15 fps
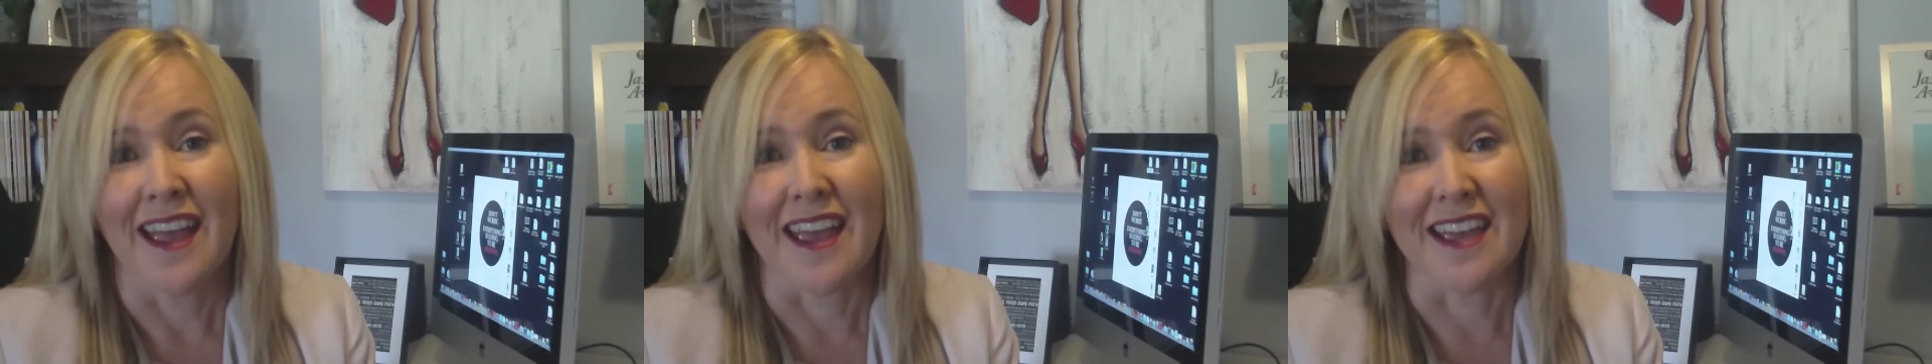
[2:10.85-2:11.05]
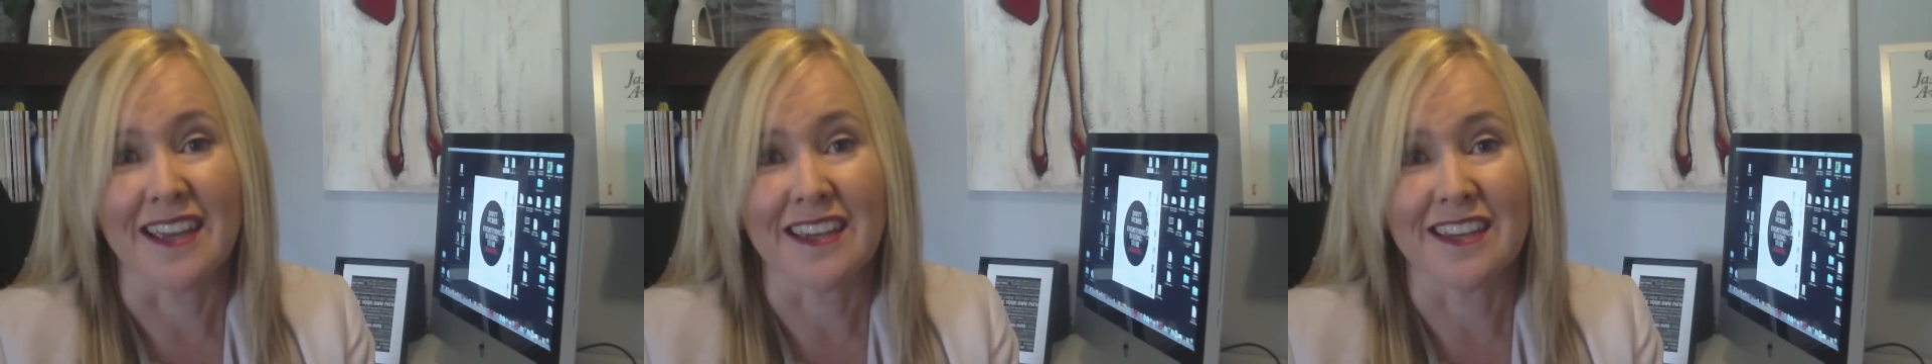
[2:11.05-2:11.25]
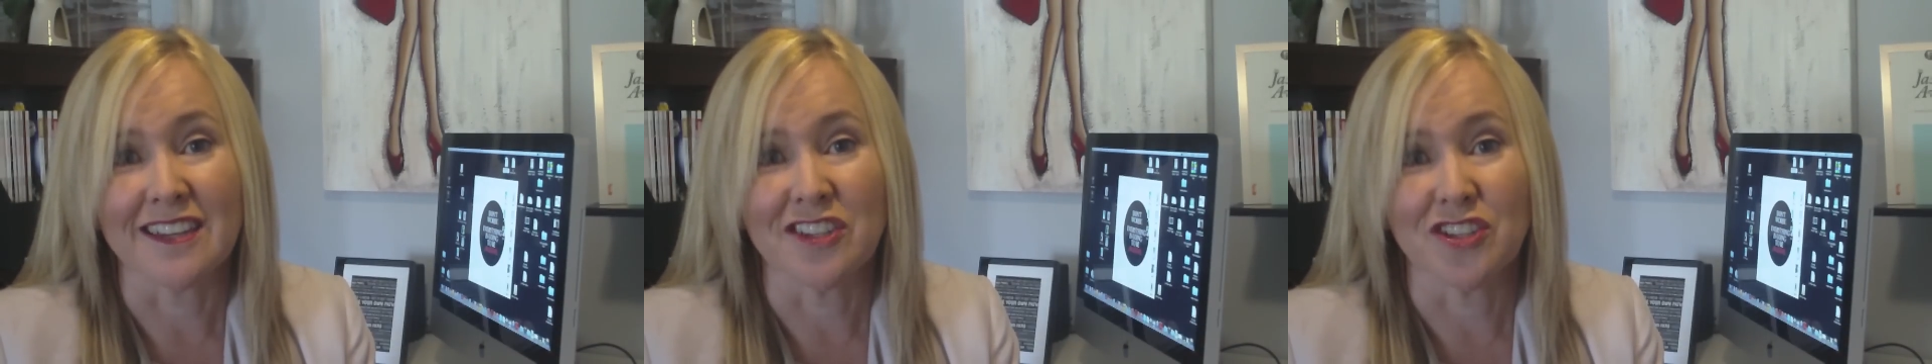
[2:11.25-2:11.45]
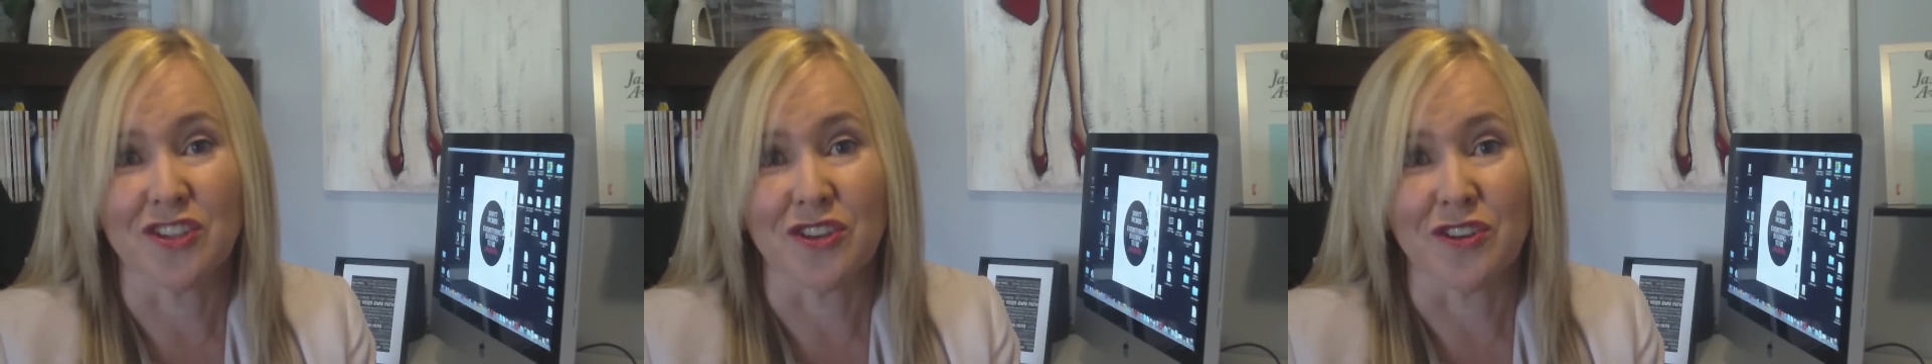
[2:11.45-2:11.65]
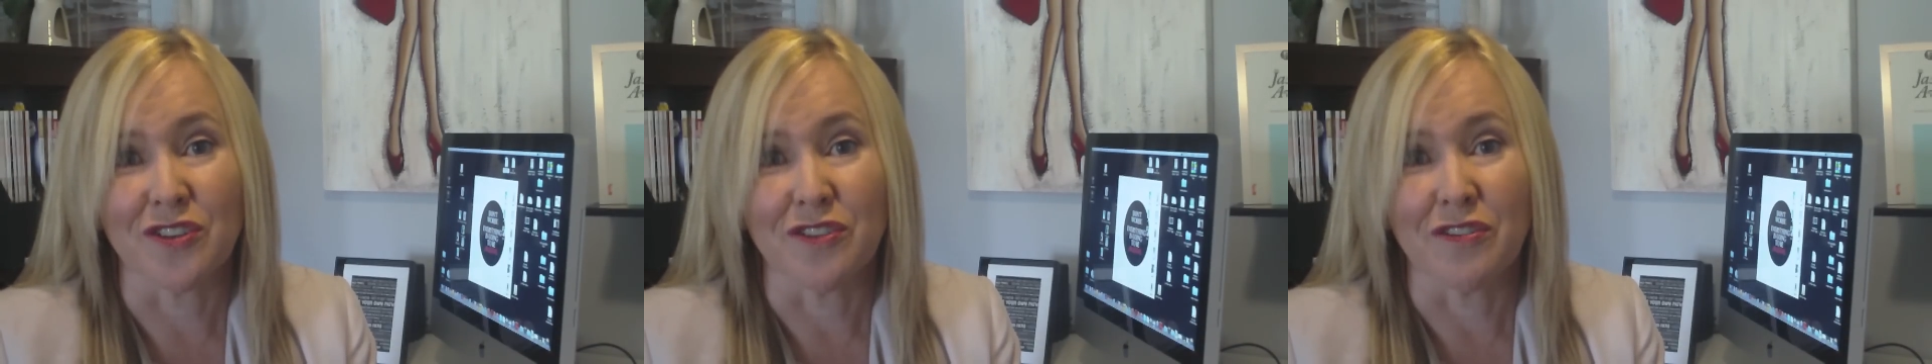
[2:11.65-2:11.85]
it can
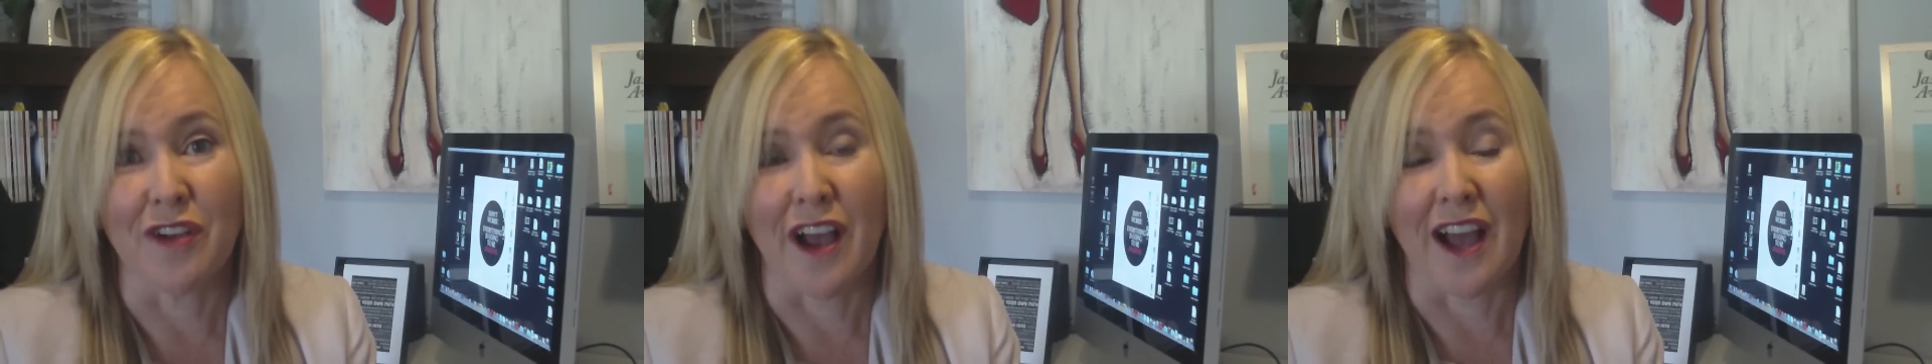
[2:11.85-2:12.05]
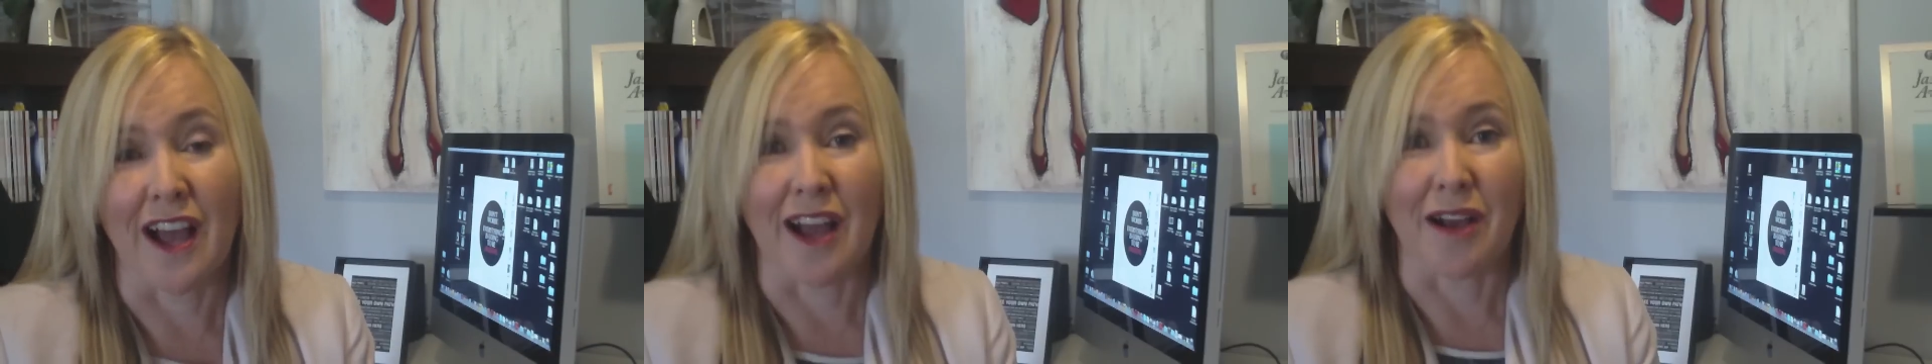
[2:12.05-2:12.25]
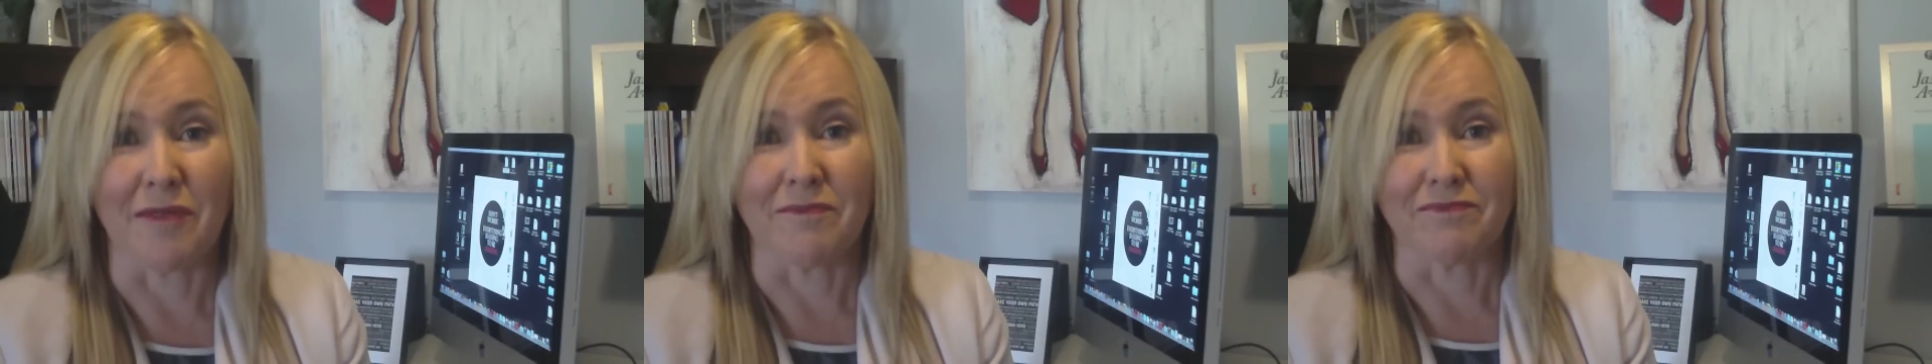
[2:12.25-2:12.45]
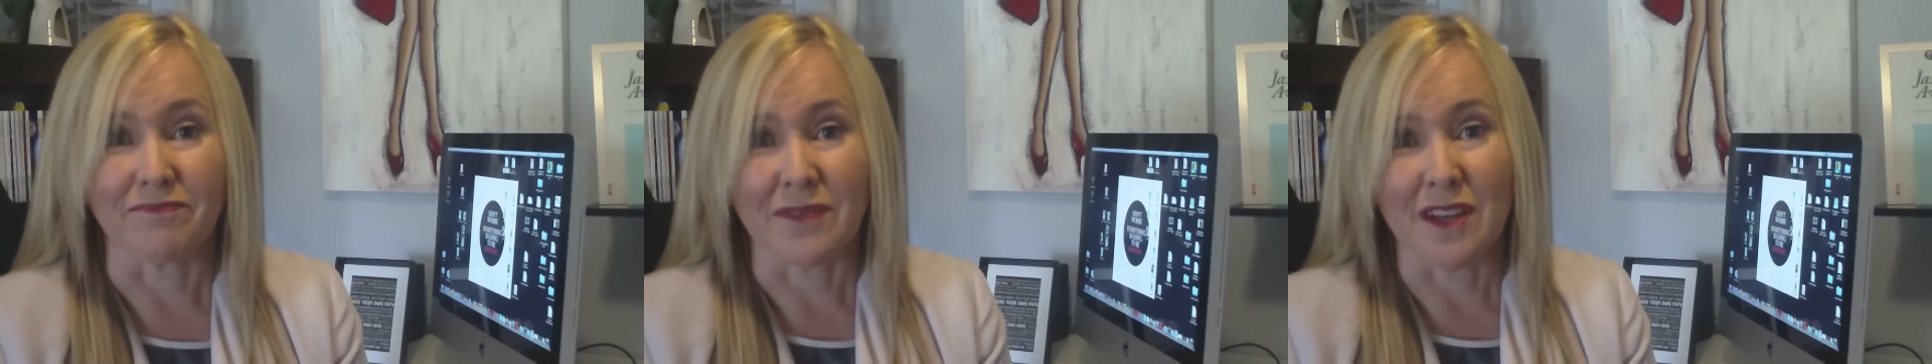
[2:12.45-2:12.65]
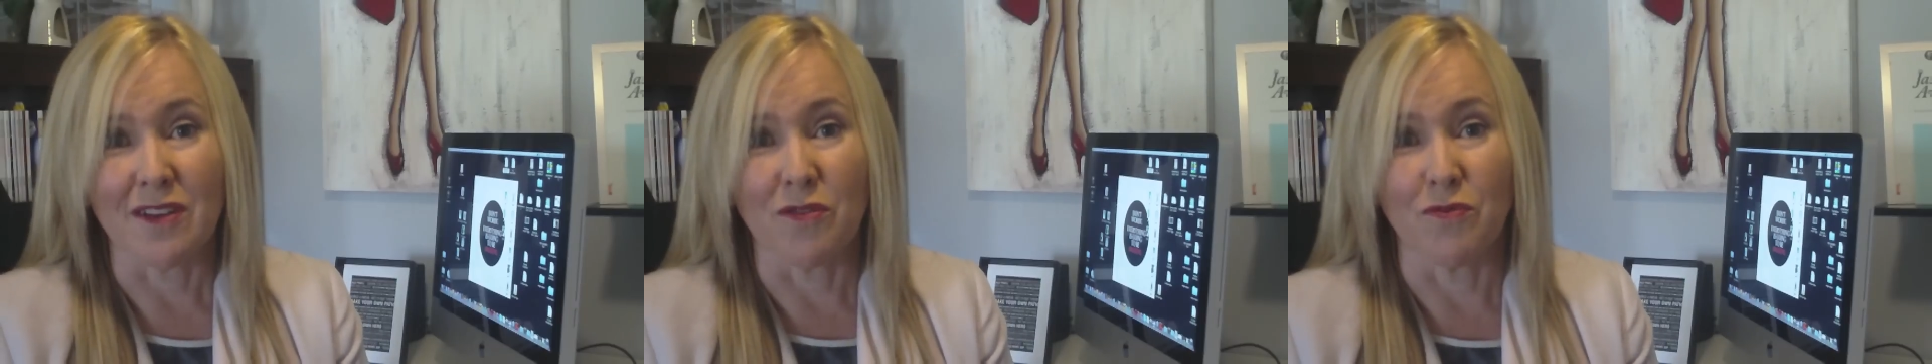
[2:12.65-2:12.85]
do um,